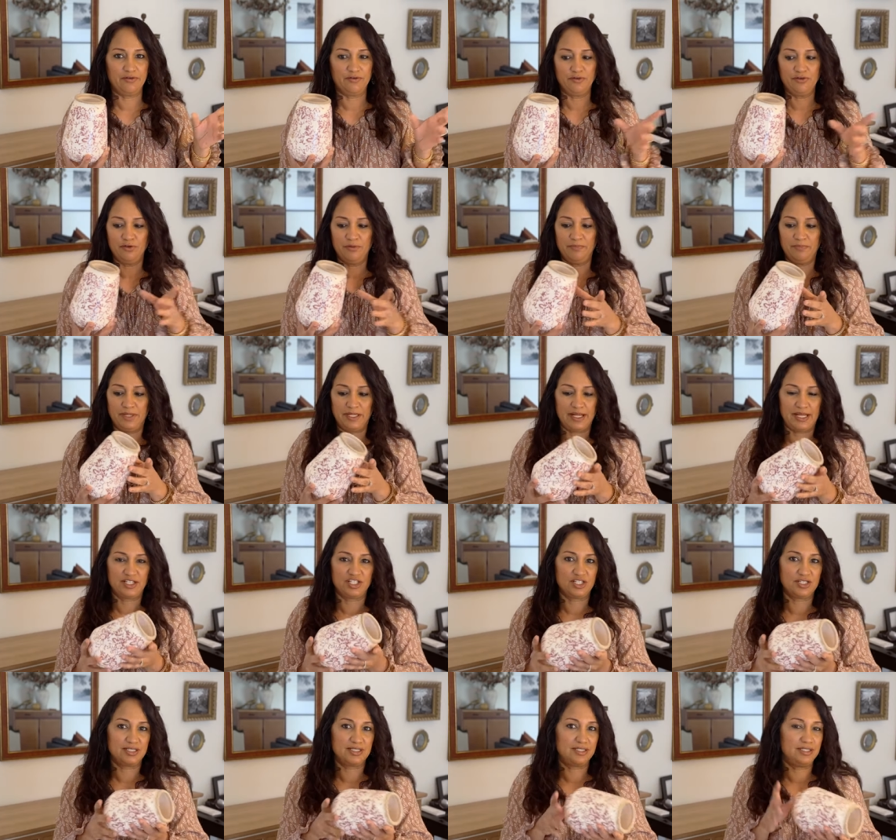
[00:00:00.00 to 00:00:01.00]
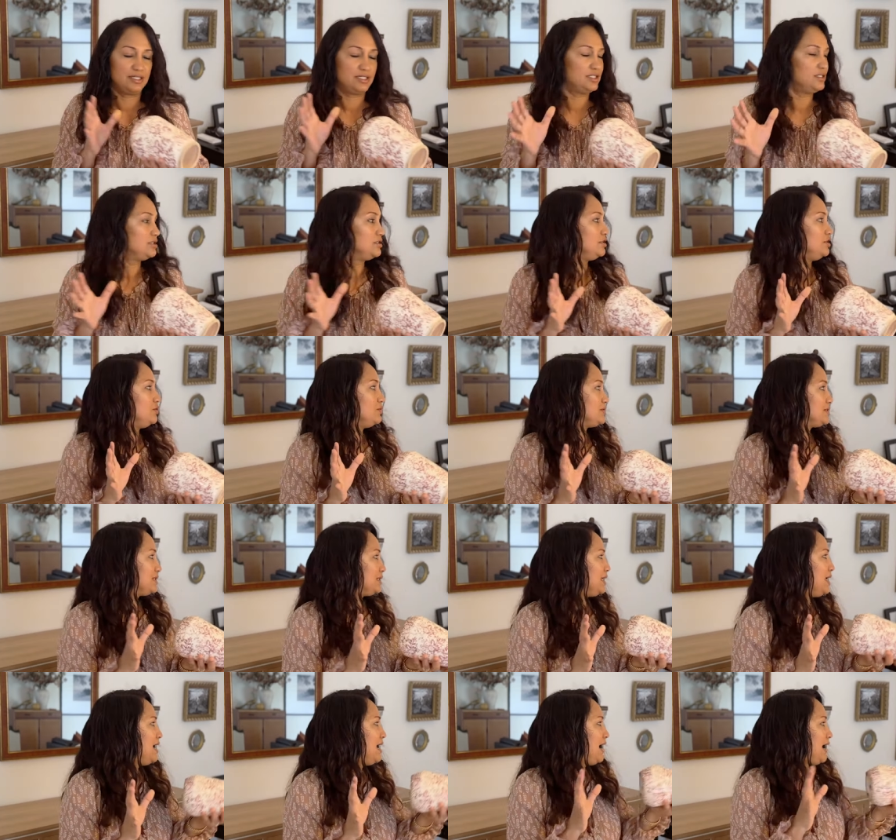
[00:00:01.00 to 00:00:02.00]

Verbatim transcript: room, but I just didn't use it.